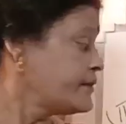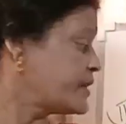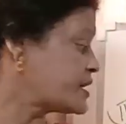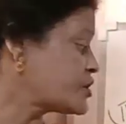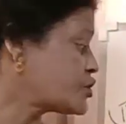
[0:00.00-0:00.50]

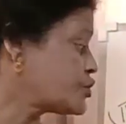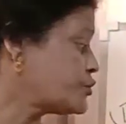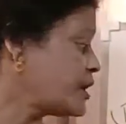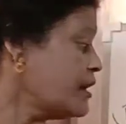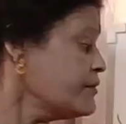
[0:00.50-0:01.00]
that is
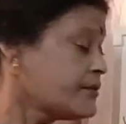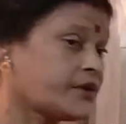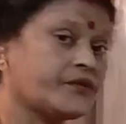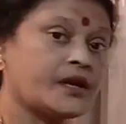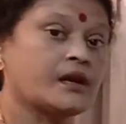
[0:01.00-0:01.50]
tuna,
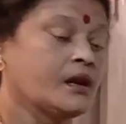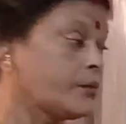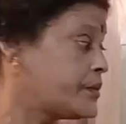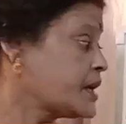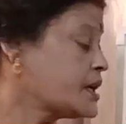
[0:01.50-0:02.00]
when we
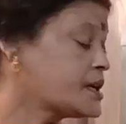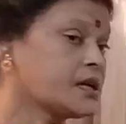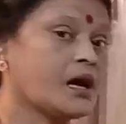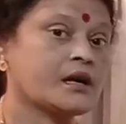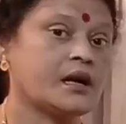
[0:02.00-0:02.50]
bring it
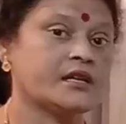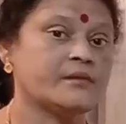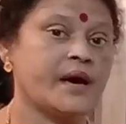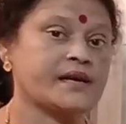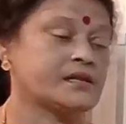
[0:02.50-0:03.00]
in our gunny
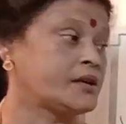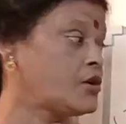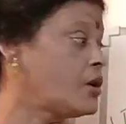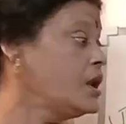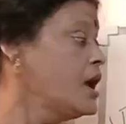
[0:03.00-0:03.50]
bags and
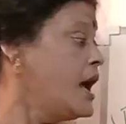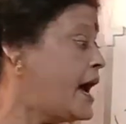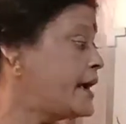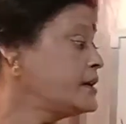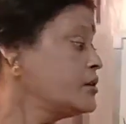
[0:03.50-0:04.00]
all,
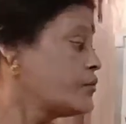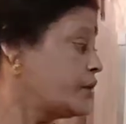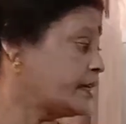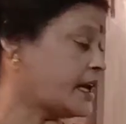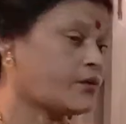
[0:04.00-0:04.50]
and
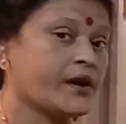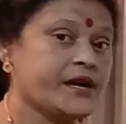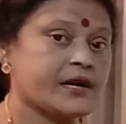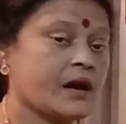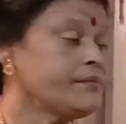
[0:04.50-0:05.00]
we'll take one
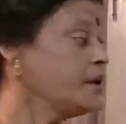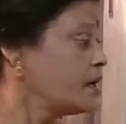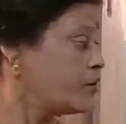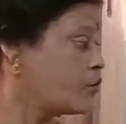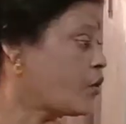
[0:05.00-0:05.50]
drum,
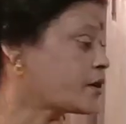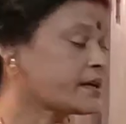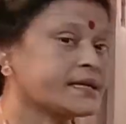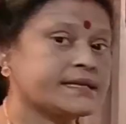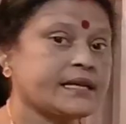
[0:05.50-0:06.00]
water
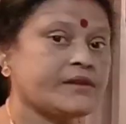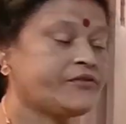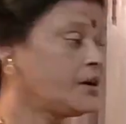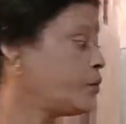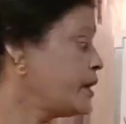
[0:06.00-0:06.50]
is there
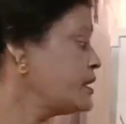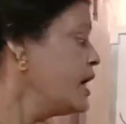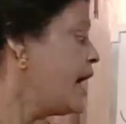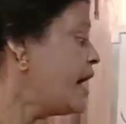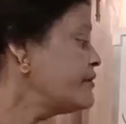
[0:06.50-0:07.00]
filled with,
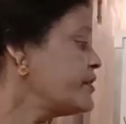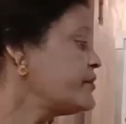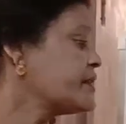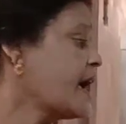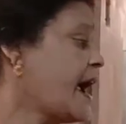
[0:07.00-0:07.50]
and when
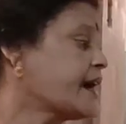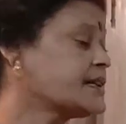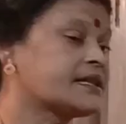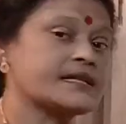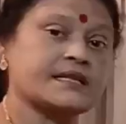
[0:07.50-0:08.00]
we
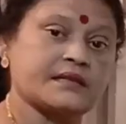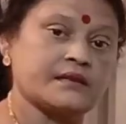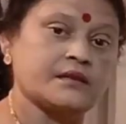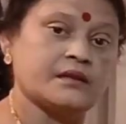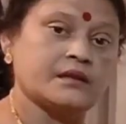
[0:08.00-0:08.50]
add this
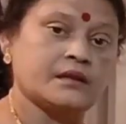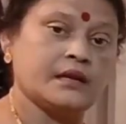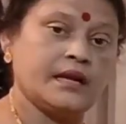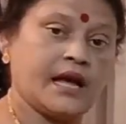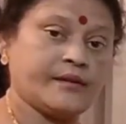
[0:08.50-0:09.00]

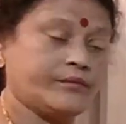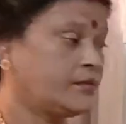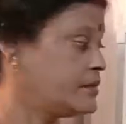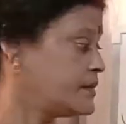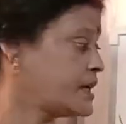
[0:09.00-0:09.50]
lime,
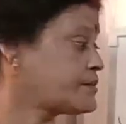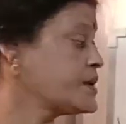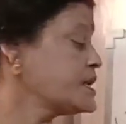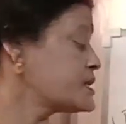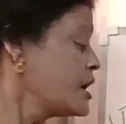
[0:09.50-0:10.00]
that
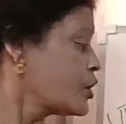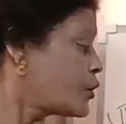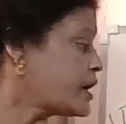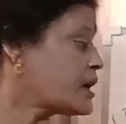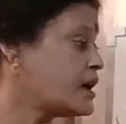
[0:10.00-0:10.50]
means
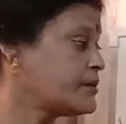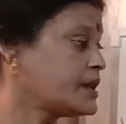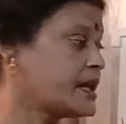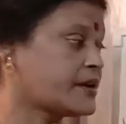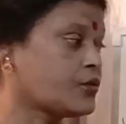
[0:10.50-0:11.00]
quicklime
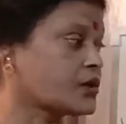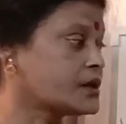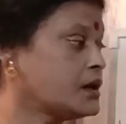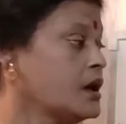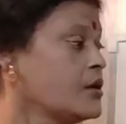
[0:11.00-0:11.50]
in that
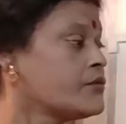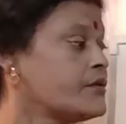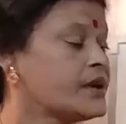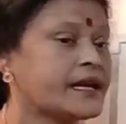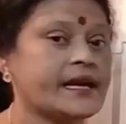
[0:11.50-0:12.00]
water, we
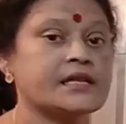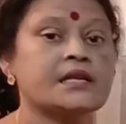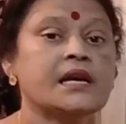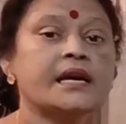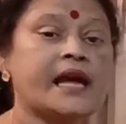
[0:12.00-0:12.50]
will
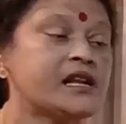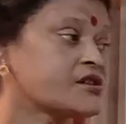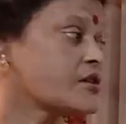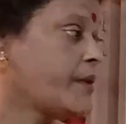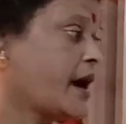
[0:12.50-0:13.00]
get
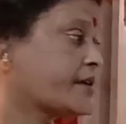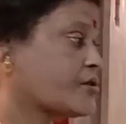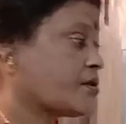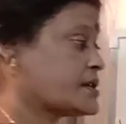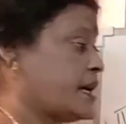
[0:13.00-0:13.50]
calcium
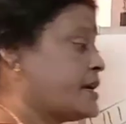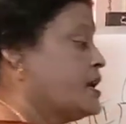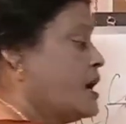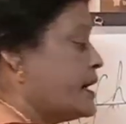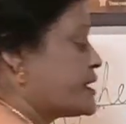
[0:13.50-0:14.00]
hydroxide.
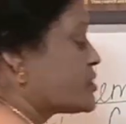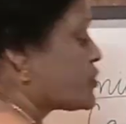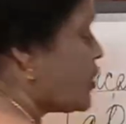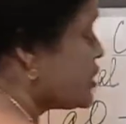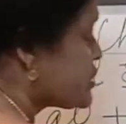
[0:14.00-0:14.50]
It is
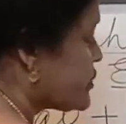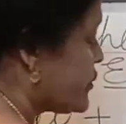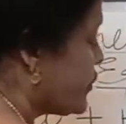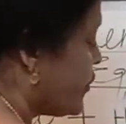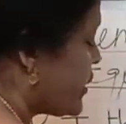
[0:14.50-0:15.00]
also
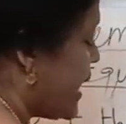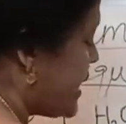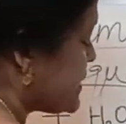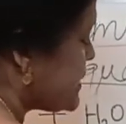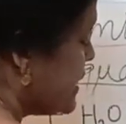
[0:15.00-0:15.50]
known
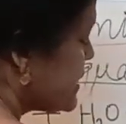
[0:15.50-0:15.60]
as